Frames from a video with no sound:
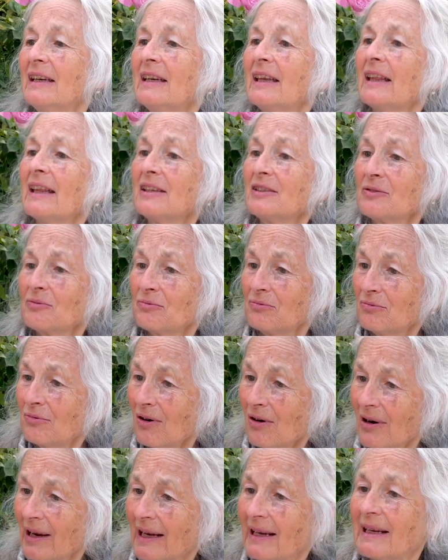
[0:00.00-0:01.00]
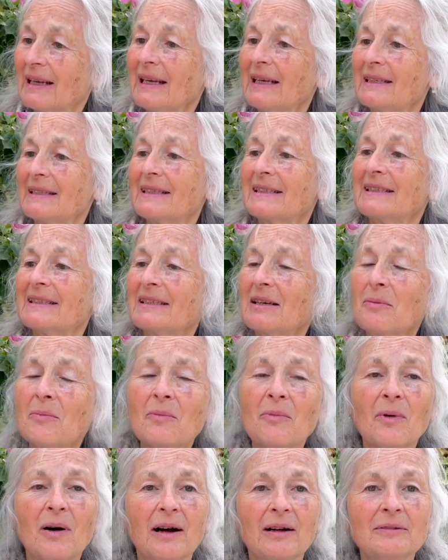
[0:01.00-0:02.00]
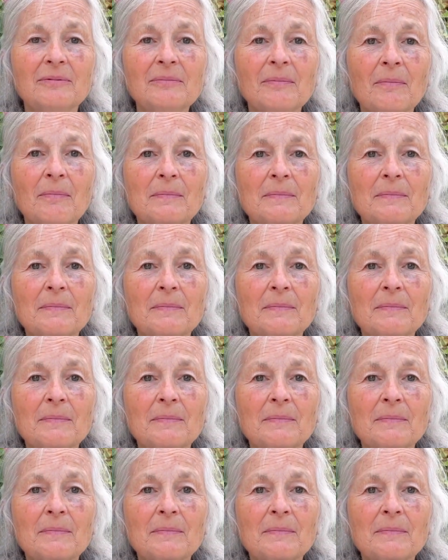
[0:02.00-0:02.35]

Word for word: That's right, it's someone